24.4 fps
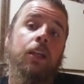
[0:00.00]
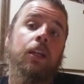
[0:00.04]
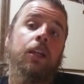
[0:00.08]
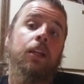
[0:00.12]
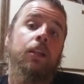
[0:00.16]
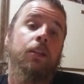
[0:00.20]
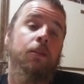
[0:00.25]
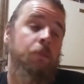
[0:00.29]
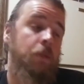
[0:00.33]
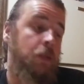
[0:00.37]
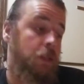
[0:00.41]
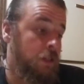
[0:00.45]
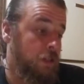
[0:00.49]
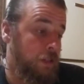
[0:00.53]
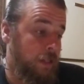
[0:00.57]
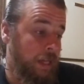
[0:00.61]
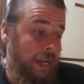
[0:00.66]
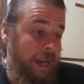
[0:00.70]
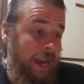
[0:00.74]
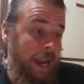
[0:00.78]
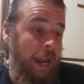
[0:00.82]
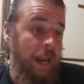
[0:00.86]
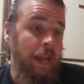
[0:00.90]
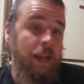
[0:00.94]
As much as
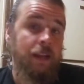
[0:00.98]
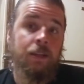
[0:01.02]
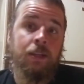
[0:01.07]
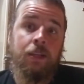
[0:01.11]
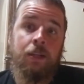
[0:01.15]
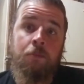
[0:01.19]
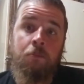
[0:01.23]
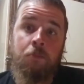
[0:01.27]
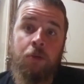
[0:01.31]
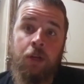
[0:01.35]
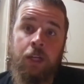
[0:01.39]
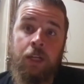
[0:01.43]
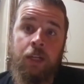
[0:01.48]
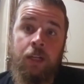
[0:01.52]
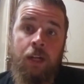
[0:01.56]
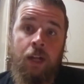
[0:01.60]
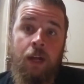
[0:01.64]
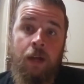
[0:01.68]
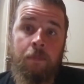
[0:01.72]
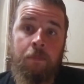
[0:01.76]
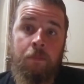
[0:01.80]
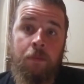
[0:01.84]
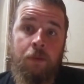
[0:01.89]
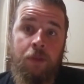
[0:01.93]
I hate bringing
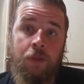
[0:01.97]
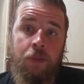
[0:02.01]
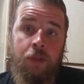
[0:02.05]
up